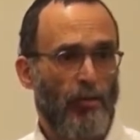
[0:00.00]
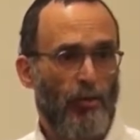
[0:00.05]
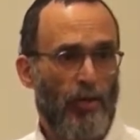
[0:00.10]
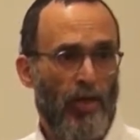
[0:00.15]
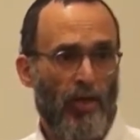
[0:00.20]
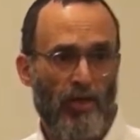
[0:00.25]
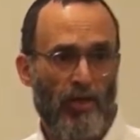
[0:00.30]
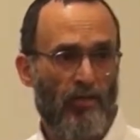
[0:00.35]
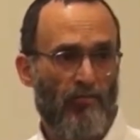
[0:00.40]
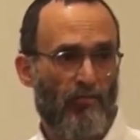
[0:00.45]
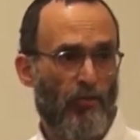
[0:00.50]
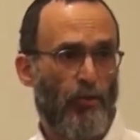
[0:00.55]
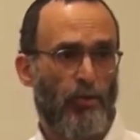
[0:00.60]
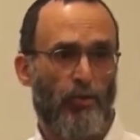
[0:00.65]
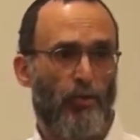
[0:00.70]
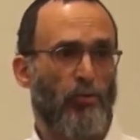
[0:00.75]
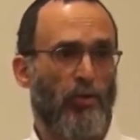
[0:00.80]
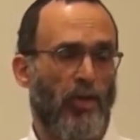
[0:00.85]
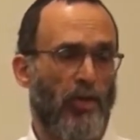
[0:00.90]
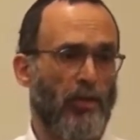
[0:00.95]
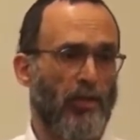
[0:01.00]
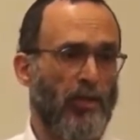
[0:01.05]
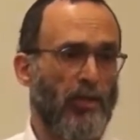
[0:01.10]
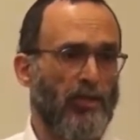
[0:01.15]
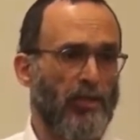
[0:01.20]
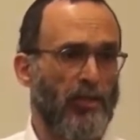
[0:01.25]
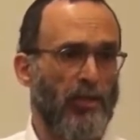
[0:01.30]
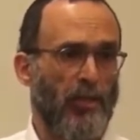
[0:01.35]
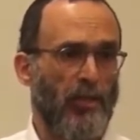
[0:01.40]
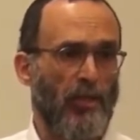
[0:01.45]
You can't convert to an
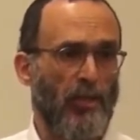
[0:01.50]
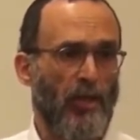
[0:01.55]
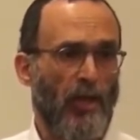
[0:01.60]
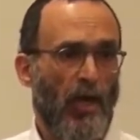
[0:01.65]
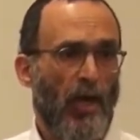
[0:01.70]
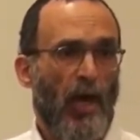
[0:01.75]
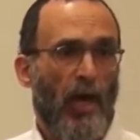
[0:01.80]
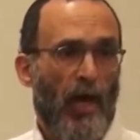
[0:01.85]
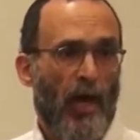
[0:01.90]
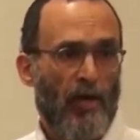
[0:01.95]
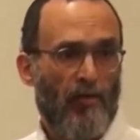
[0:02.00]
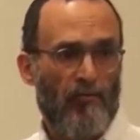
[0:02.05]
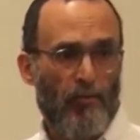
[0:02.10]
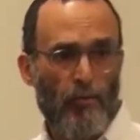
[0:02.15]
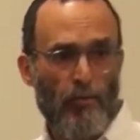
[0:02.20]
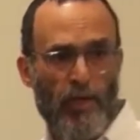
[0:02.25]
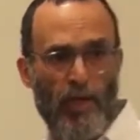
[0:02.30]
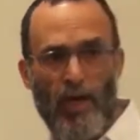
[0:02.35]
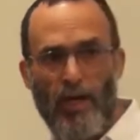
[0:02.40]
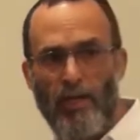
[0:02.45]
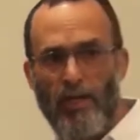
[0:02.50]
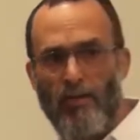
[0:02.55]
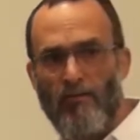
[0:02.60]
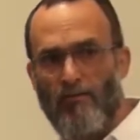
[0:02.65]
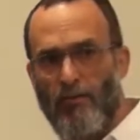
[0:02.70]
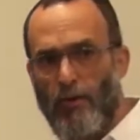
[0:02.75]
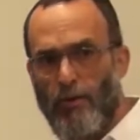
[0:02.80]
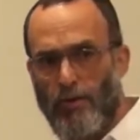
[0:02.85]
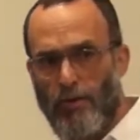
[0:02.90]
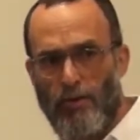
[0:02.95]
ethnicity. And if you can
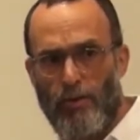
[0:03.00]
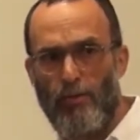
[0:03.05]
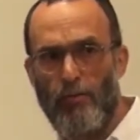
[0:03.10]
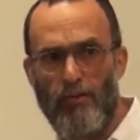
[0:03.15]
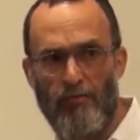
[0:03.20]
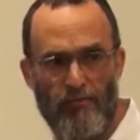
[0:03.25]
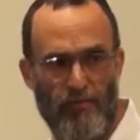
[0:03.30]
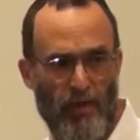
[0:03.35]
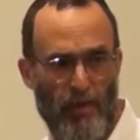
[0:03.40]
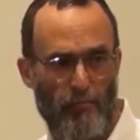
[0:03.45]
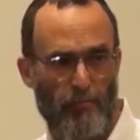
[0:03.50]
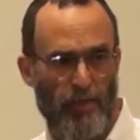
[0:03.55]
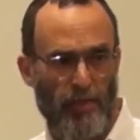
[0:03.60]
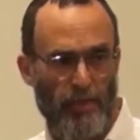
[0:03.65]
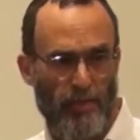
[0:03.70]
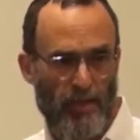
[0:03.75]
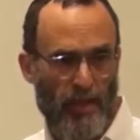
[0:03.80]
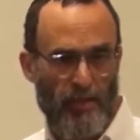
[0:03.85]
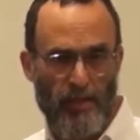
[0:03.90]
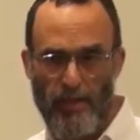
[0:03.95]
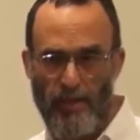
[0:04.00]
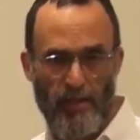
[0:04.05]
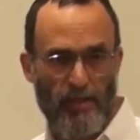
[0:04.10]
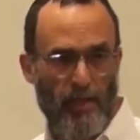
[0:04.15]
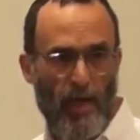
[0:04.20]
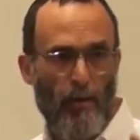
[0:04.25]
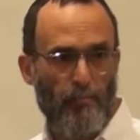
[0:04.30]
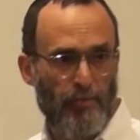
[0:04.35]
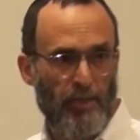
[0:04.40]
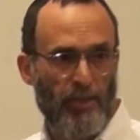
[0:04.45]
convert to a family, like an
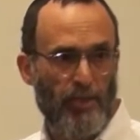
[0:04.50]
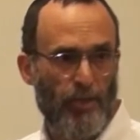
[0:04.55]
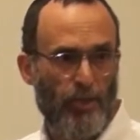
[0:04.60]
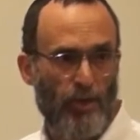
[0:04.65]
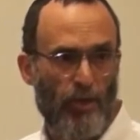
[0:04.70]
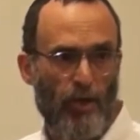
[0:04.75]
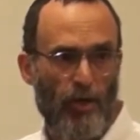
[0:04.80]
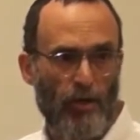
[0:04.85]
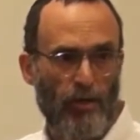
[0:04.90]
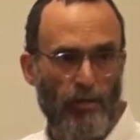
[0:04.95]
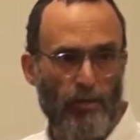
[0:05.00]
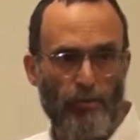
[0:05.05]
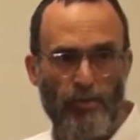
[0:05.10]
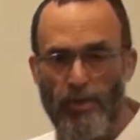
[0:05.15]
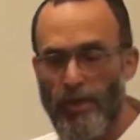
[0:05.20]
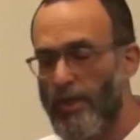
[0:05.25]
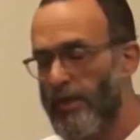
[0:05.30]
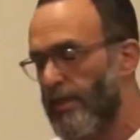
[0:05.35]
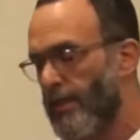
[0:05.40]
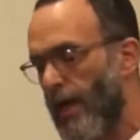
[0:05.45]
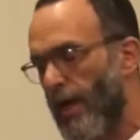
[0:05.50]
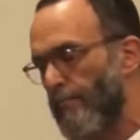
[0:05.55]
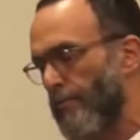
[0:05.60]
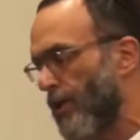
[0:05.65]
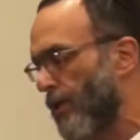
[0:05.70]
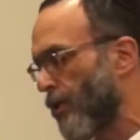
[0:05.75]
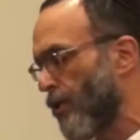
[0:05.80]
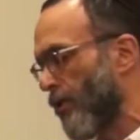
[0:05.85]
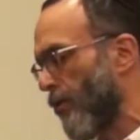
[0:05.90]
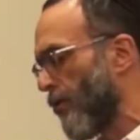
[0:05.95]
adopted child, you see,
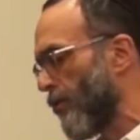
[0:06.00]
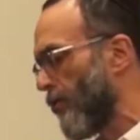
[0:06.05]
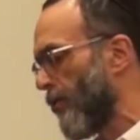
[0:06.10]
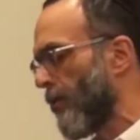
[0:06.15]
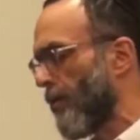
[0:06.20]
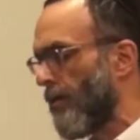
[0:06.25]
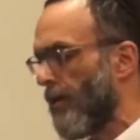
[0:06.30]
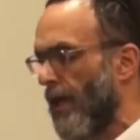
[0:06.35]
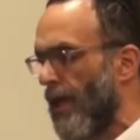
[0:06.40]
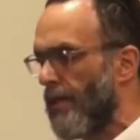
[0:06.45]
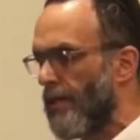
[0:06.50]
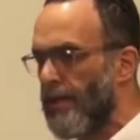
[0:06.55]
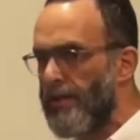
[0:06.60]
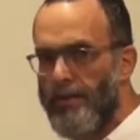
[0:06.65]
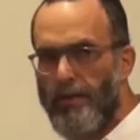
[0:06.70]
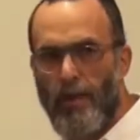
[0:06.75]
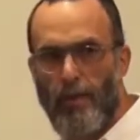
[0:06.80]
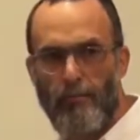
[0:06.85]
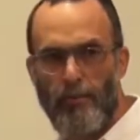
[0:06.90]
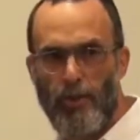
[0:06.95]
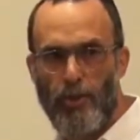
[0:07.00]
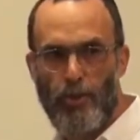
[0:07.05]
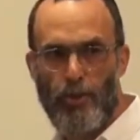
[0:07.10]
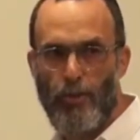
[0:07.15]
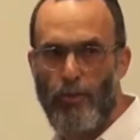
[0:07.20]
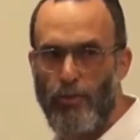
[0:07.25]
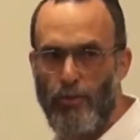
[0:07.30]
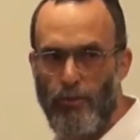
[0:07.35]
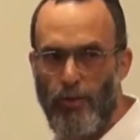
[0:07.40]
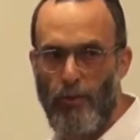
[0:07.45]
adopted children are not the same as
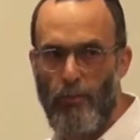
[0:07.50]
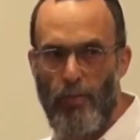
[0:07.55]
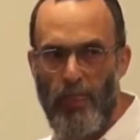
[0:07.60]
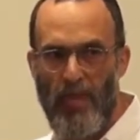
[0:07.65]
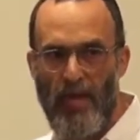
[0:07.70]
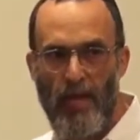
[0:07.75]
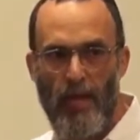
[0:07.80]
children.